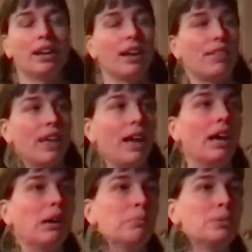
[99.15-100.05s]
and that
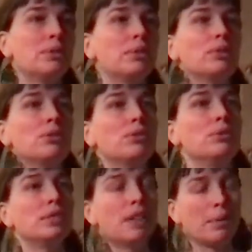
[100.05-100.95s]
helps to
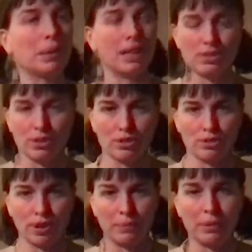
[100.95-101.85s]
stabilize the drum.